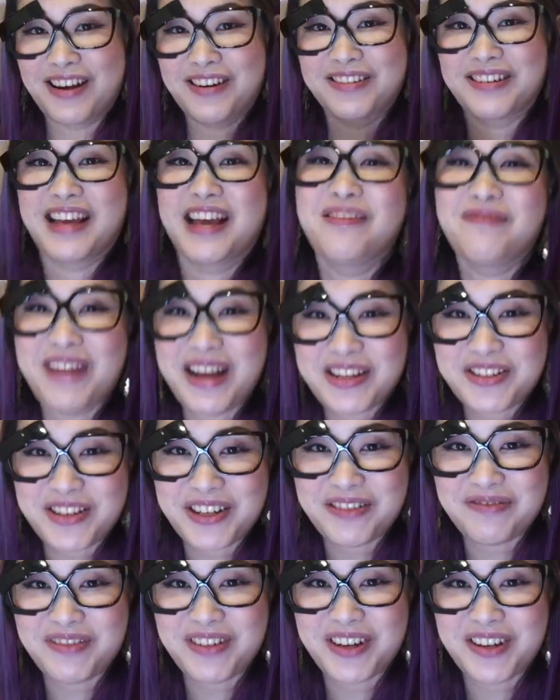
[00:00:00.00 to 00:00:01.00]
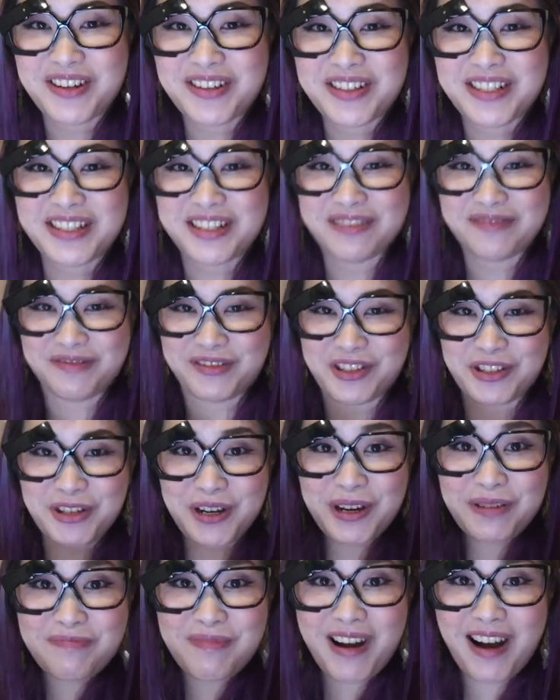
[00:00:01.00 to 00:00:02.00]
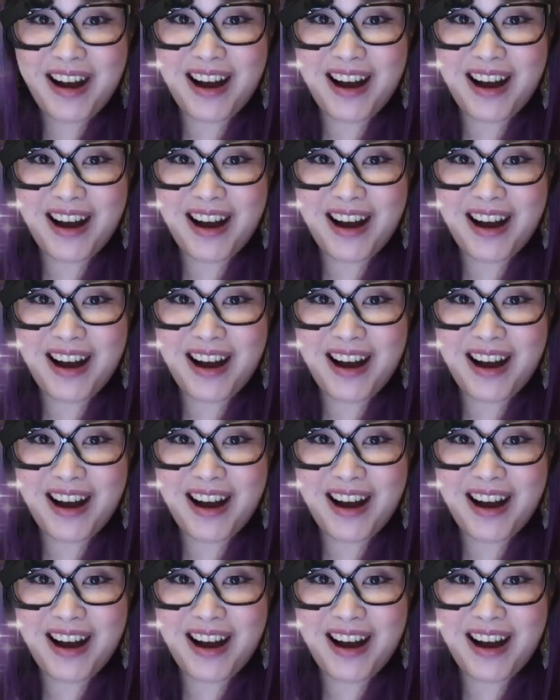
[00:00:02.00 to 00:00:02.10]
Okay, my dreamers, dream